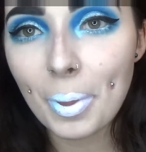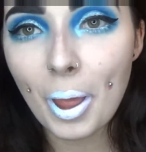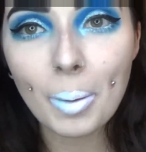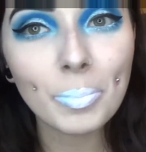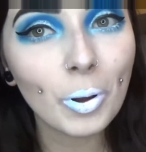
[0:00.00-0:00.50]

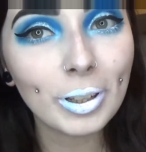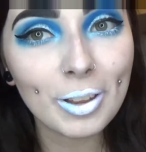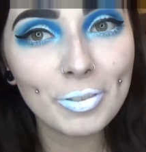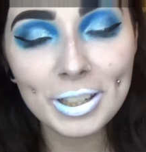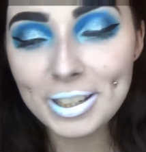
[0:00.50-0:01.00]
I'm not
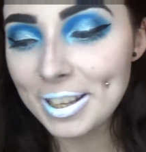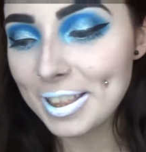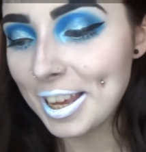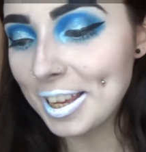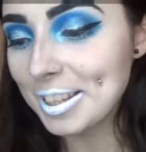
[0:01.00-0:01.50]
loving
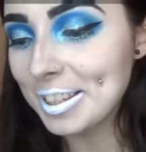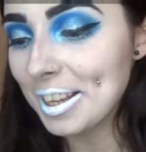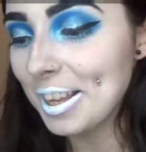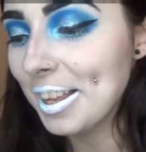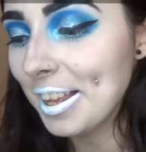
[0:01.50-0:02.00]
this
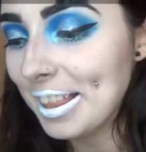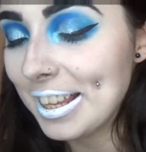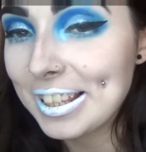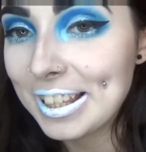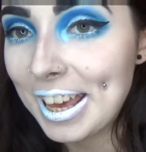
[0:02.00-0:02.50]

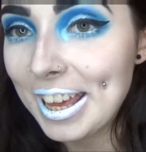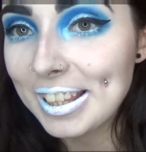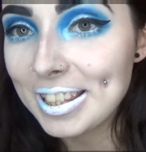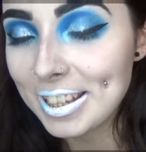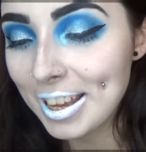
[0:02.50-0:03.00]
this
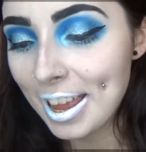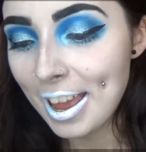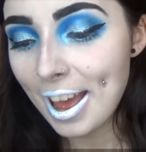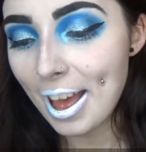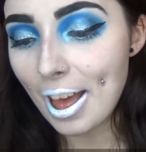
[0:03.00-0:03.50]
kit.
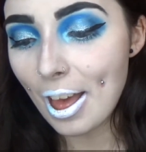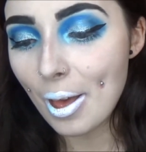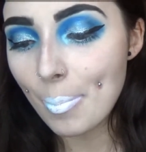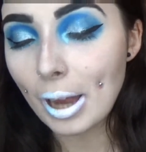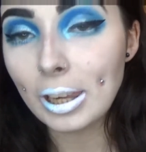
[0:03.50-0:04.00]

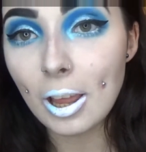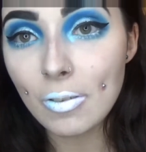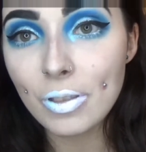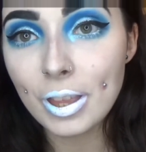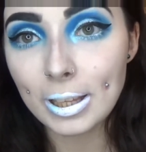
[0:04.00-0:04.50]
I
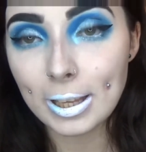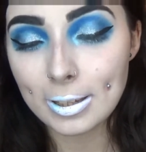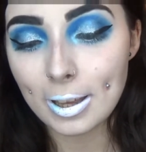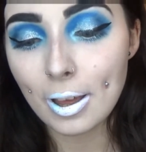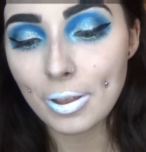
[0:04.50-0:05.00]
love the
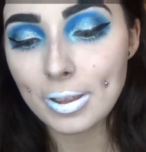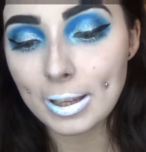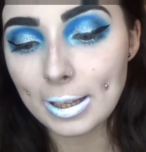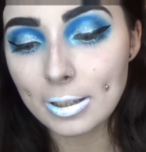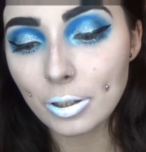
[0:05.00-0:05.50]
glitter. I think the
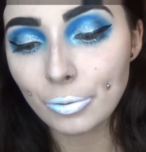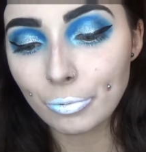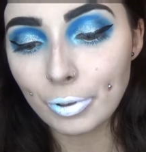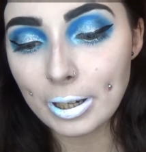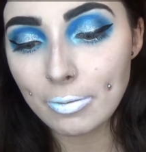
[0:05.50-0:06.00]
glitter is
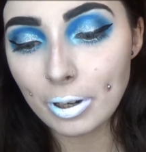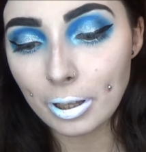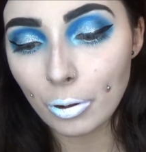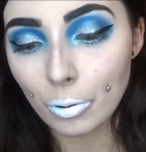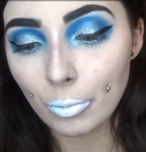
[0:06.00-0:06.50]
really, really
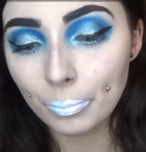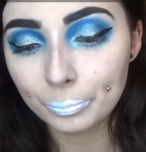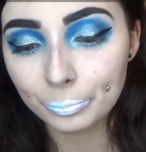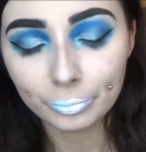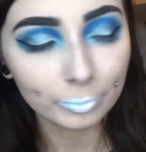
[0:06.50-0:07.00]
cool.
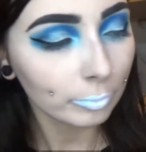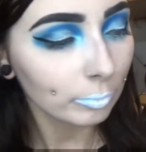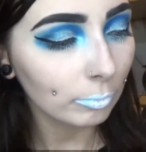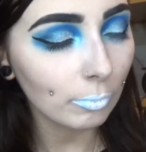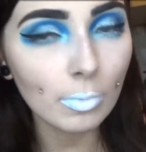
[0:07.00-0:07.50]

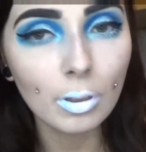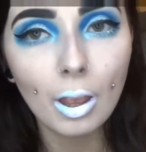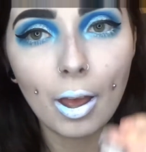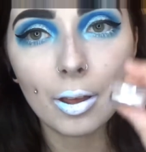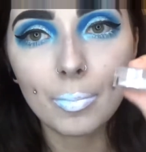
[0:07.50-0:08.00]

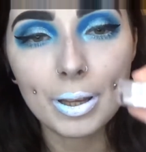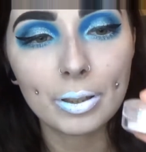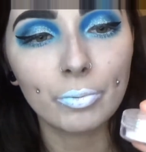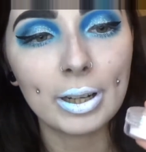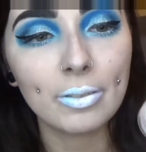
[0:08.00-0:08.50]
It's
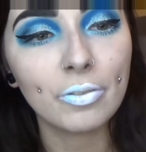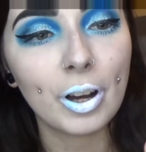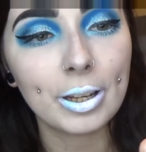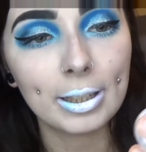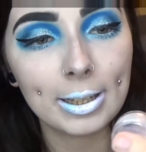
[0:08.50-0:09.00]
a really
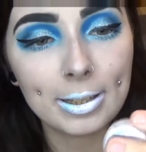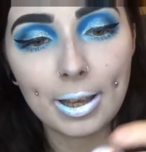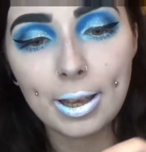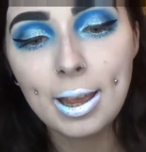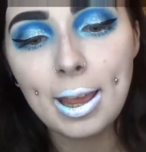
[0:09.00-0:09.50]
fine
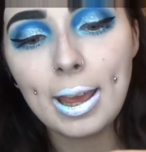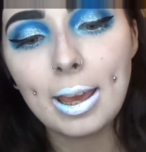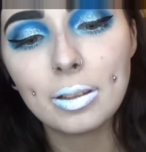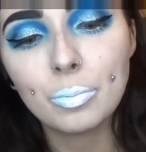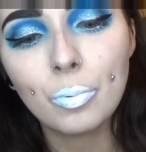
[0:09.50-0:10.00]
glitter.
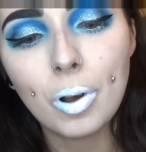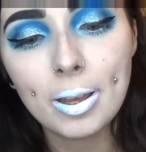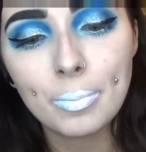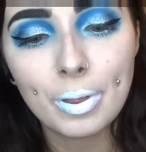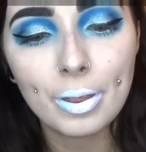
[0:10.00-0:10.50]
It's
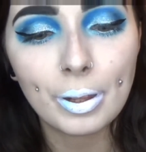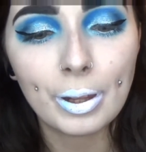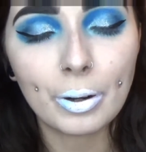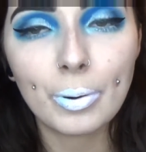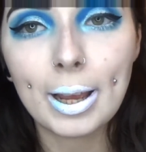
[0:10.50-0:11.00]
white with
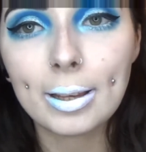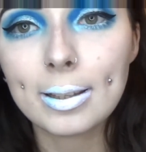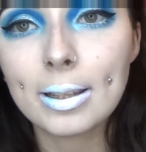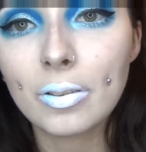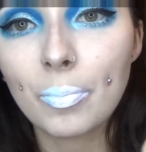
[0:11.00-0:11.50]
little
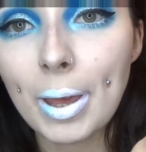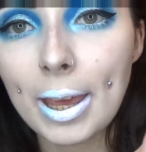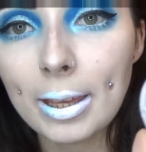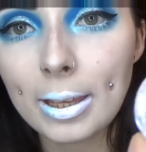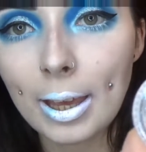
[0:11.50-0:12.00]
accents of
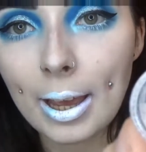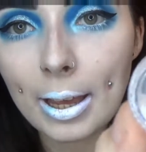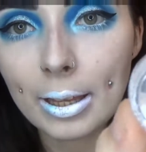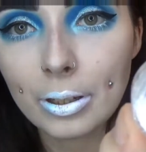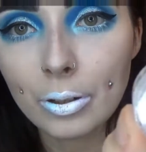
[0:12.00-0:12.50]
pink
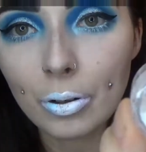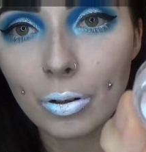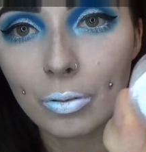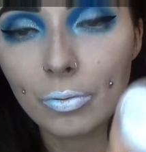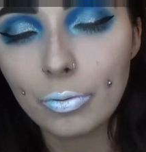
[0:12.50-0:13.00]
and
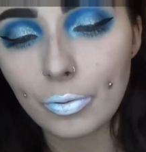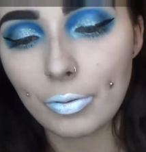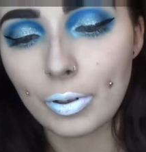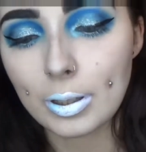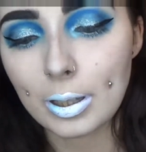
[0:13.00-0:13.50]
of,
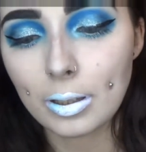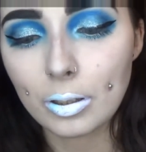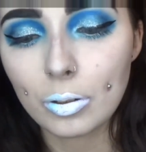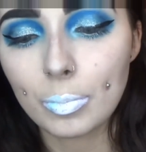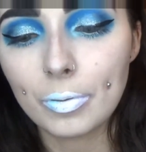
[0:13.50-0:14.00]
if I take
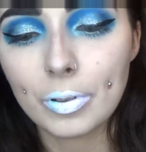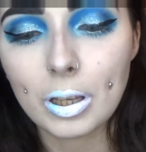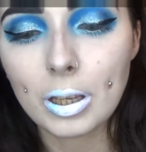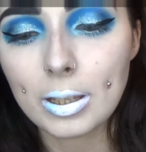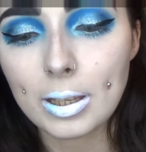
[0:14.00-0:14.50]
the top off so
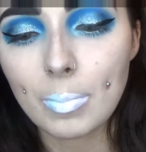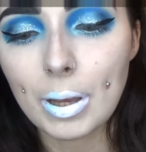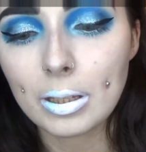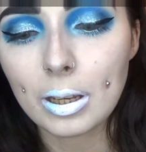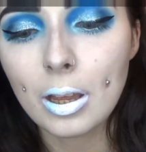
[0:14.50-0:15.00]
you can see it
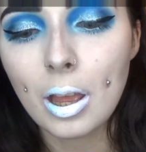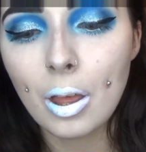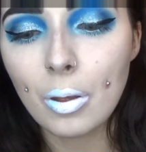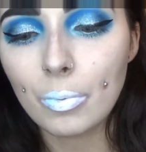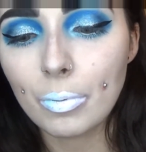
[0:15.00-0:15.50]
better,
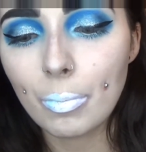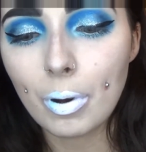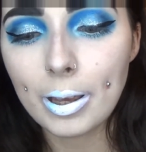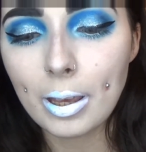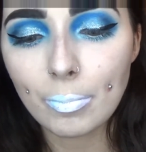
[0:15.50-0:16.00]
with
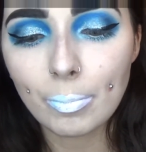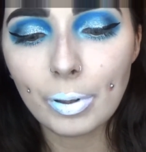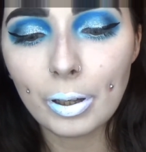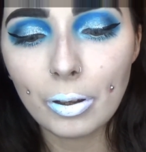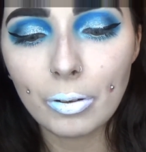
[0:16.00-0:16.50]
white and
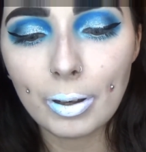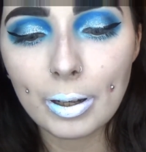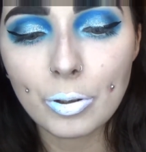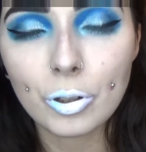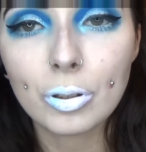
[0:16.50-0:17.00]
blue
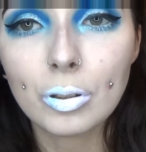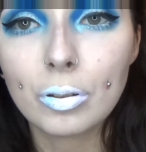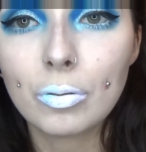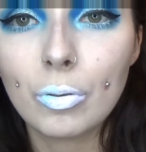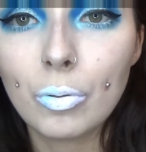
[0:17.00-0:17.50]
and
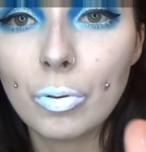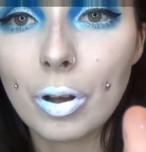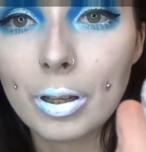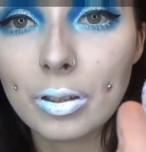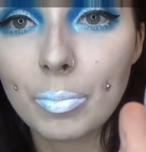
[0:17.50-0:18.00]
just all
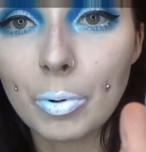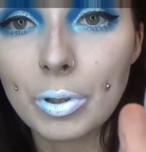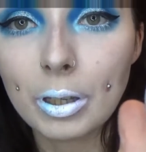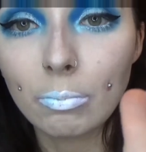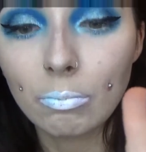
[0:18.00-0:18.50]
kinds of multi.